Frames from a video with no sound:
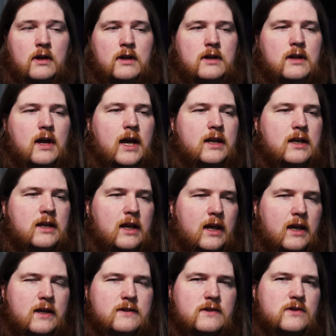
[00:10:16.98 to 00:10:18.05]
90
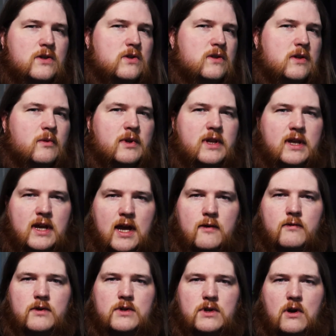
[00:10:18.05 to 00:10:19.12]
days is usually what the
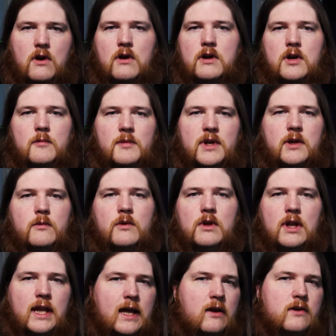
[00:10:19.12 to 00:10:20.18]
average car company will
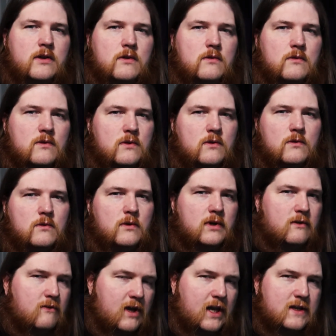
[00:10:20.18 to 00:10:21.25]
allow you to
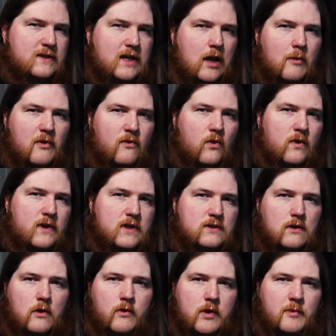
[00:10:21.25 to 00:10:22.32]
advance out before they
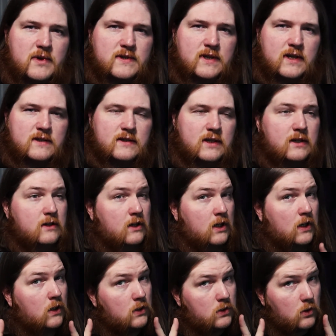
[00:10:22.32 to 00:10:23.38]
start repossessing.
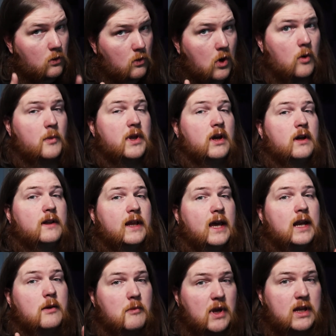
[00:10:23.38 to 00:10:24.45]
Don't quote me on
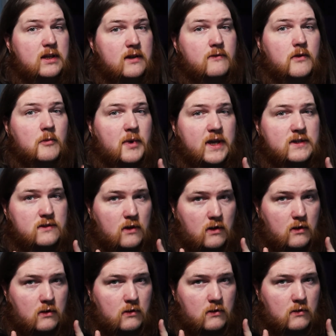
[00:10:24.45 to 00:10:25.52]
that. It may differ based
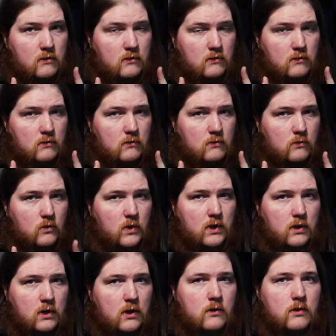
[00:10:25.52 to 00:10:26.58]
on what
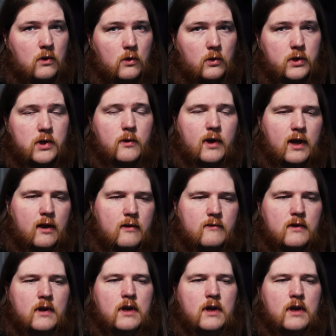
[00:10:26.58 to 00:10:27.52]
loan holder you have.